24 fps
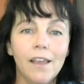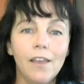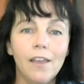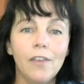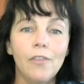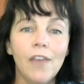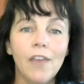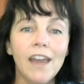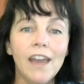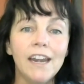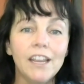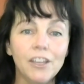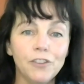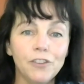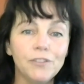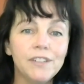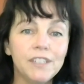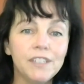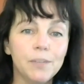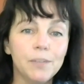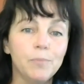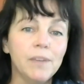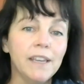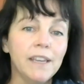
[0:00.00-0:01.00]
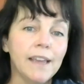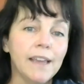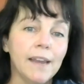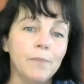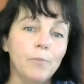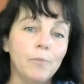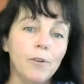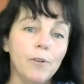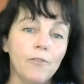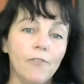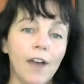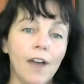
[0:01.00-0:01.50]
that it used to be and
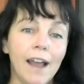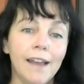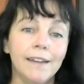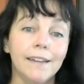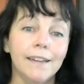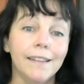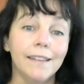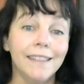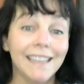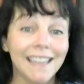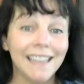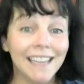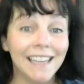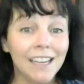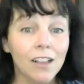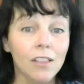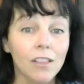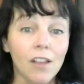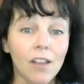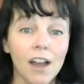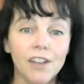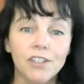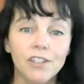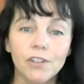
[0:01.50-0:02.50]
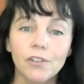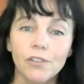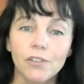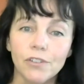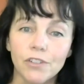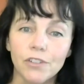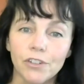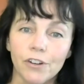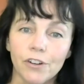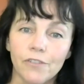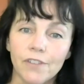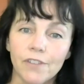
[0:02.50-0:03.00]
provide the ecological
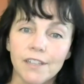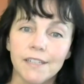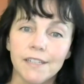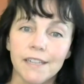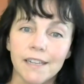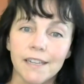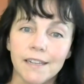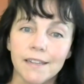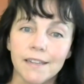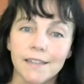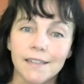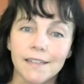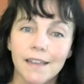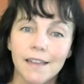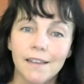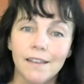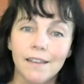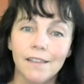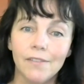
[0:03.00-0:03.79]
services